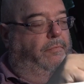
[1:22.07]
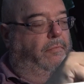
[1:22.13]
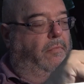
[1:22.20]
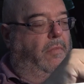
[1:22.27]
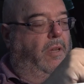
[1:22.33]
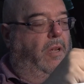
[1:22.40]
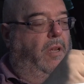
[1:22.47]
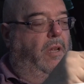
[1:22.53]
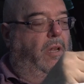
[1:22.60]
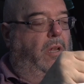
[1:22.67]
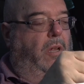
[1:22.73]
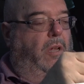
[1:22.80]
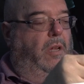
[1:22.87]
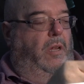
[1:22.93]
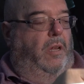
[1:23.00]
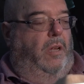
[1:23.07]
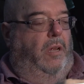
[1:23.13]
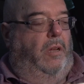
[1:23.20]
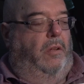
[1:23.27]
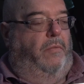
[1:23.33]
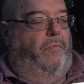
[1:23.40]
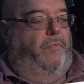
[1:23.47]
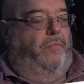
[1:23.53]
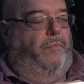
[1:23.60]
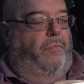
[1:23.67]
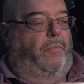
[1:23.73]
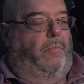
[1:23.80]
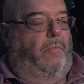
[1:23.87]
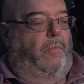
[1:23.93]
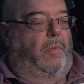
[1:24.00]

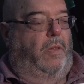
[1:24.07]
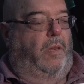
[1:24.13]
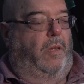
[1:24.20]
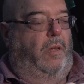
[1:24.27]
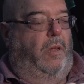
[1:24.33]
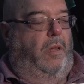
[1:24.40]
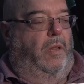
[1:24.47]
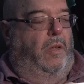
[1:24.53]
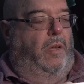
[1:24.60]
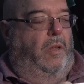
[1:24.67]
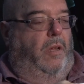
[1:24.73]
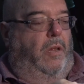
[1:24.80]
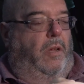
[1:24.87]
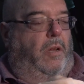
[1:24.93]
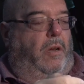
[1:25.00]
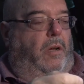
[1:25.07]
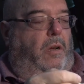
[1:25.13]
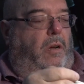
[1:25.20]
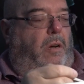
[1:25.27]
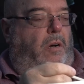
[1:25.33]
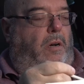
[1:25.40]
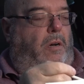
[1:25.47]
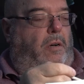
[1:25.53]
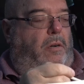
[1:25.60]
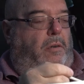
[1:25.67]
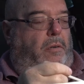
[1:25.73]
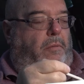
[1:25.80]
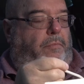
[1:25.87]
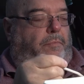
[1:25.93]
No one is speaking in this clip.